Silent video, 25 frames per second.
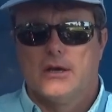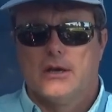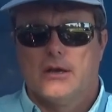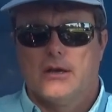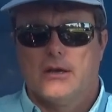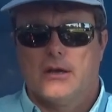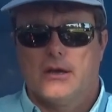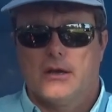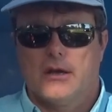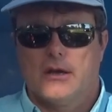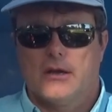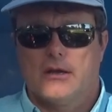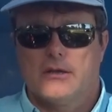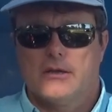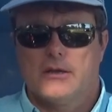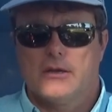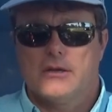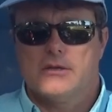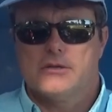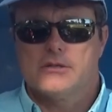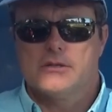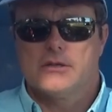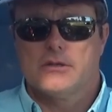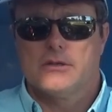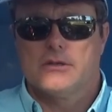and
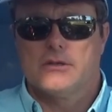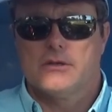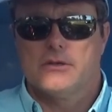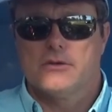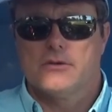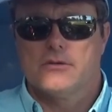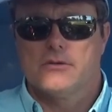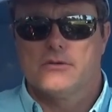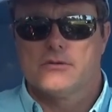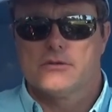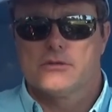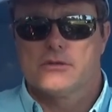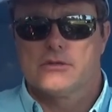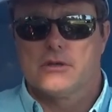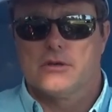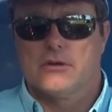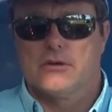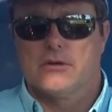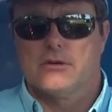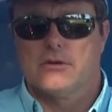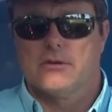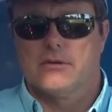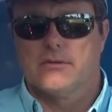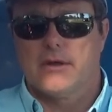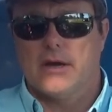easy to use.
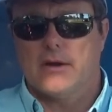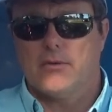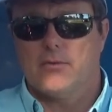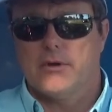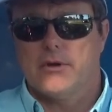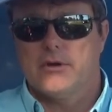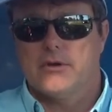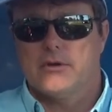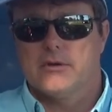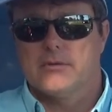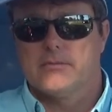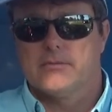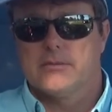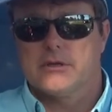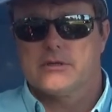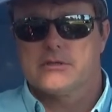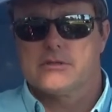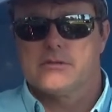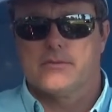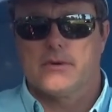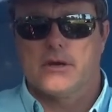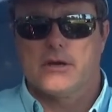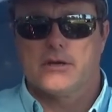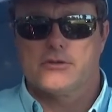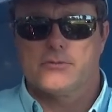So that way you can mix
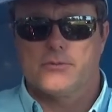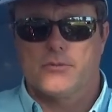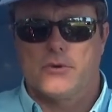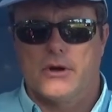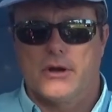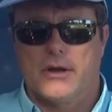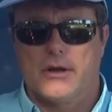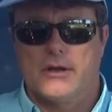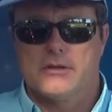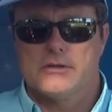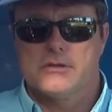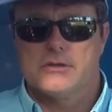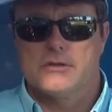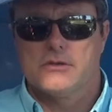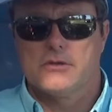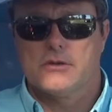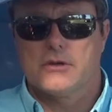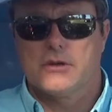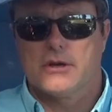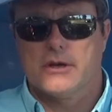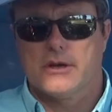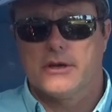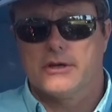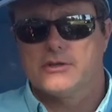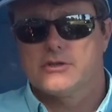and match brands, and you
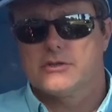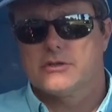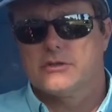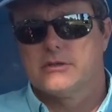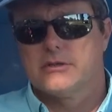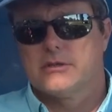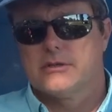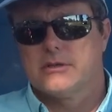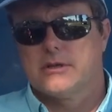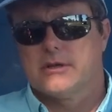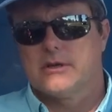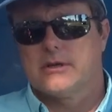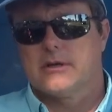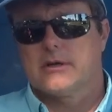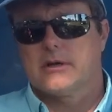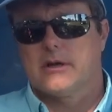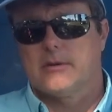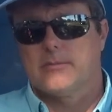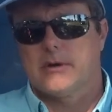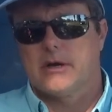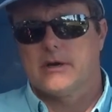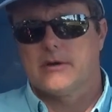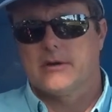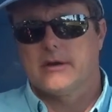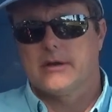can actually
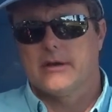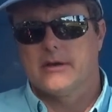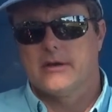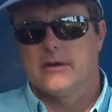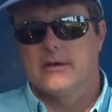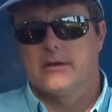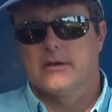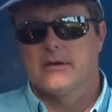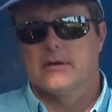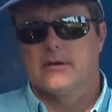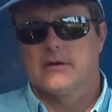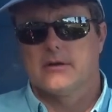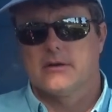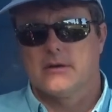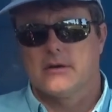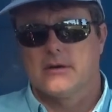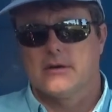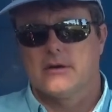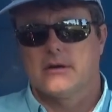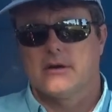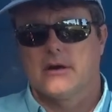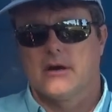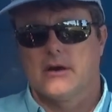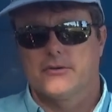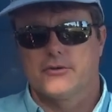come out ahead
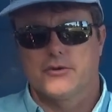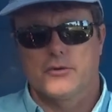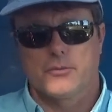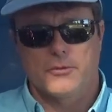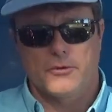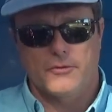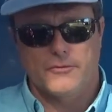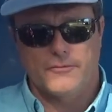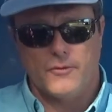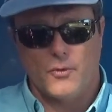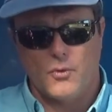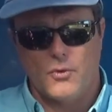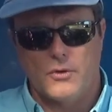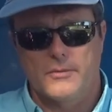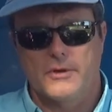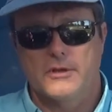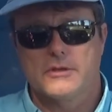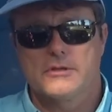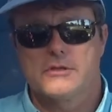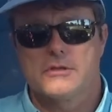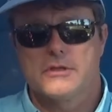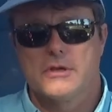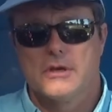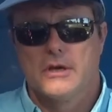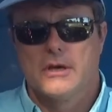on your
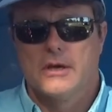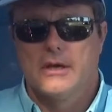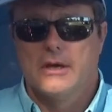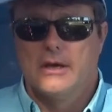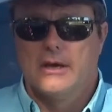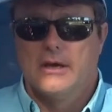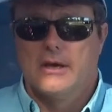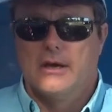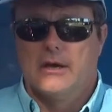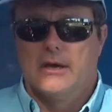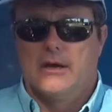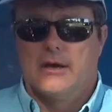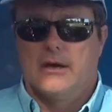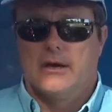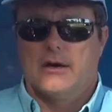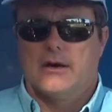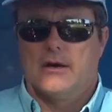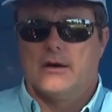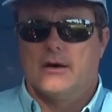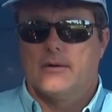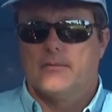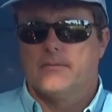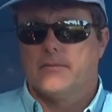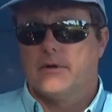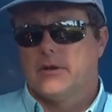performance.
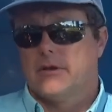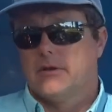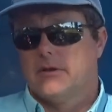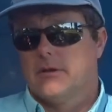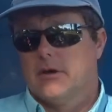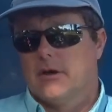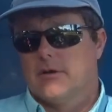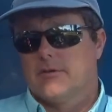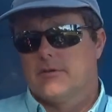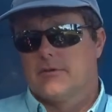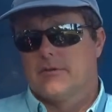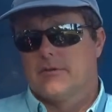Another